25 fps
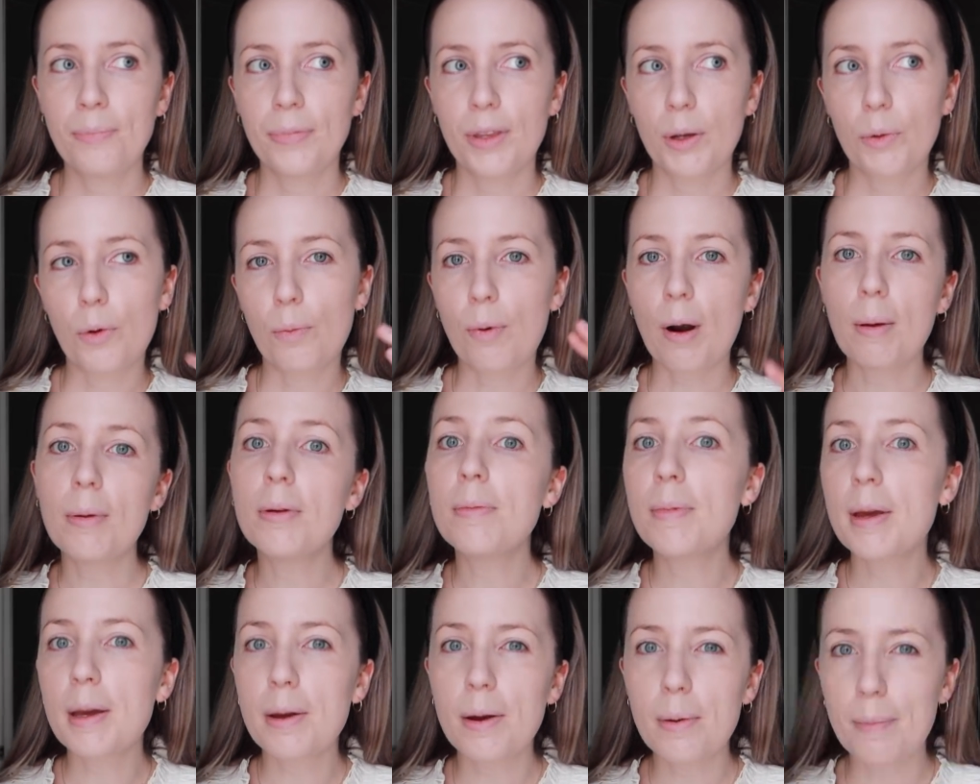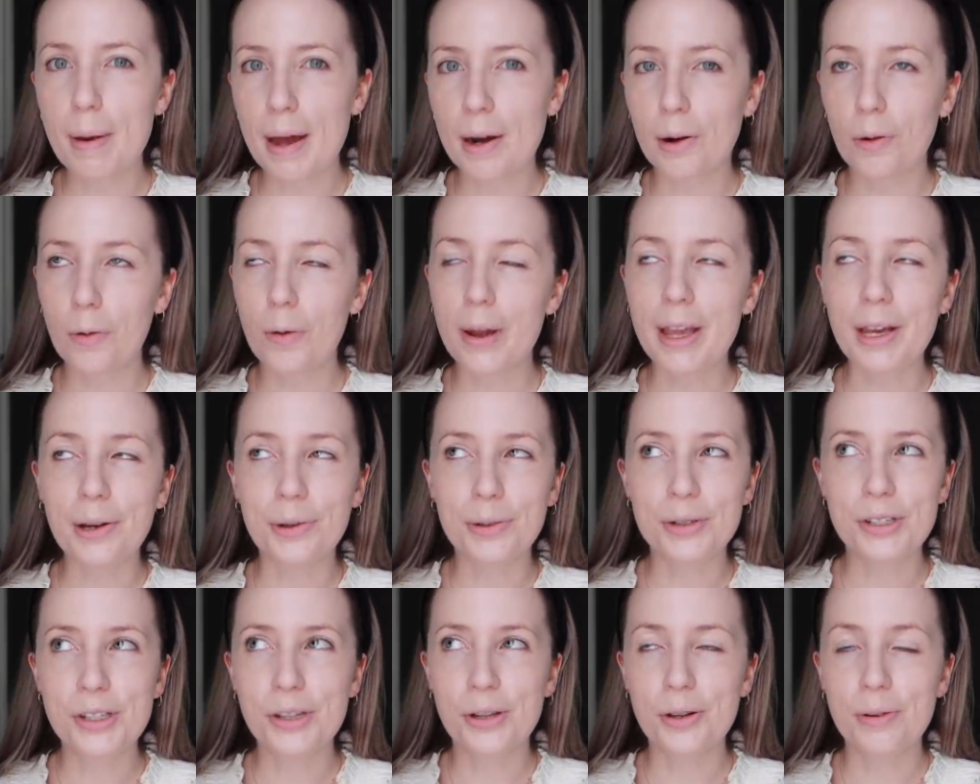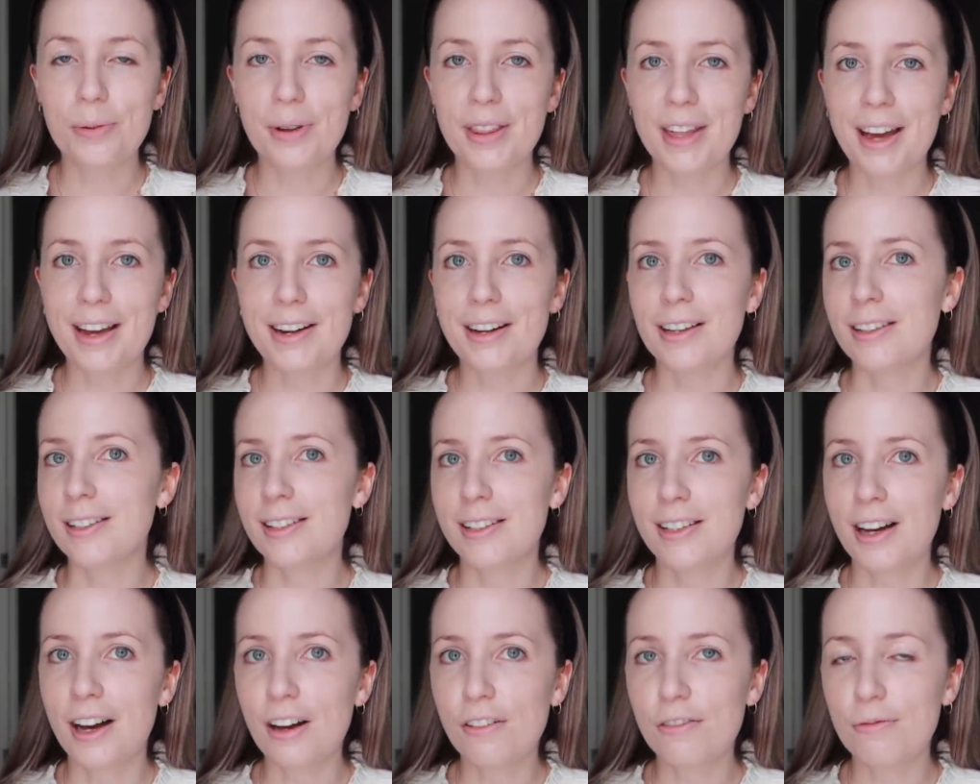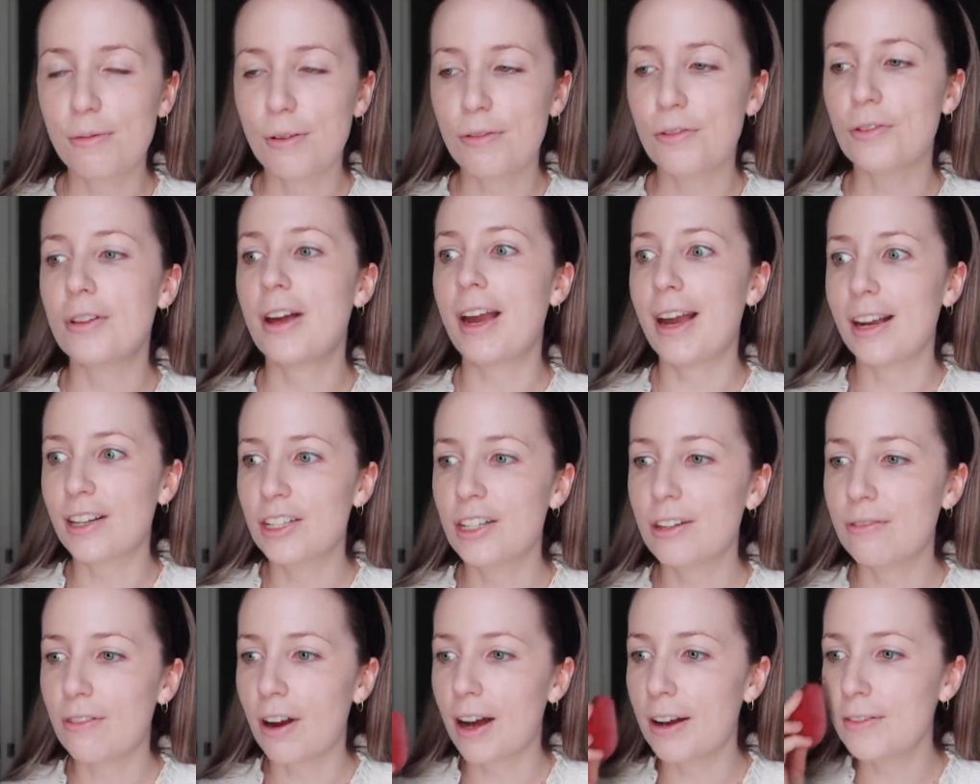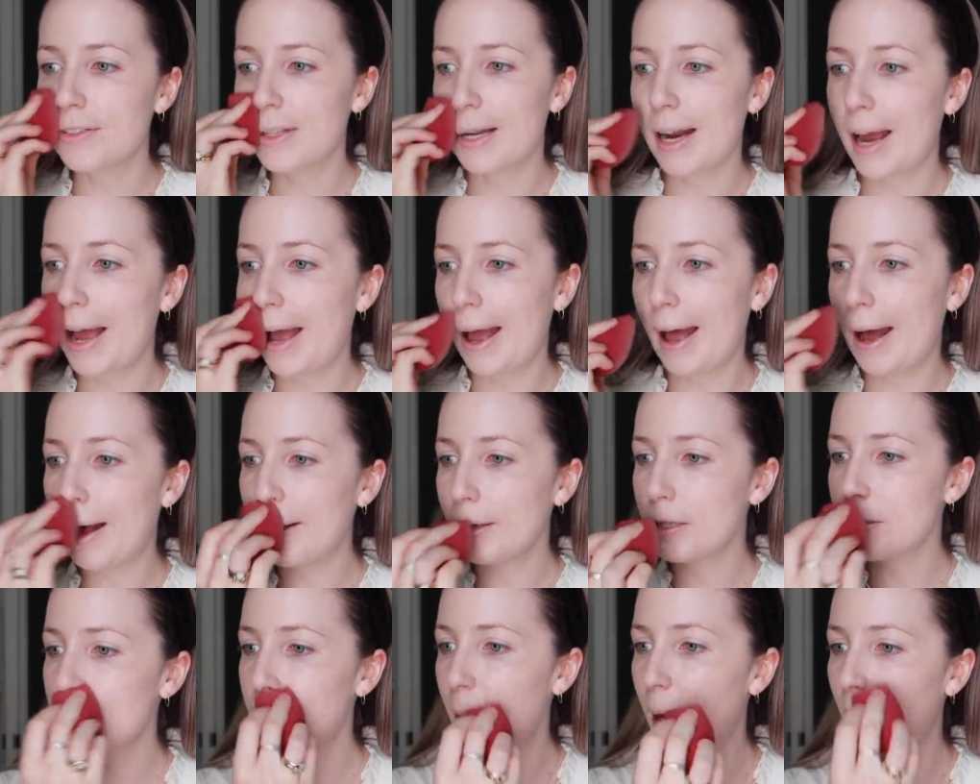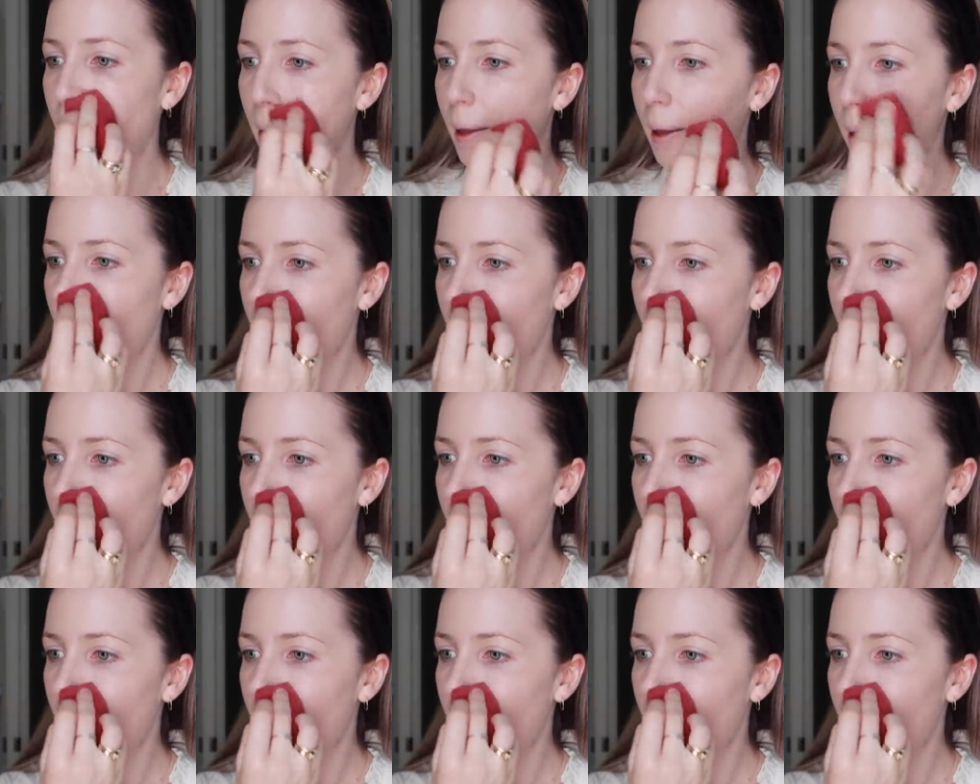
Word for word: we'll probably be about a week or two without our stuff before it actually arrives at our house, but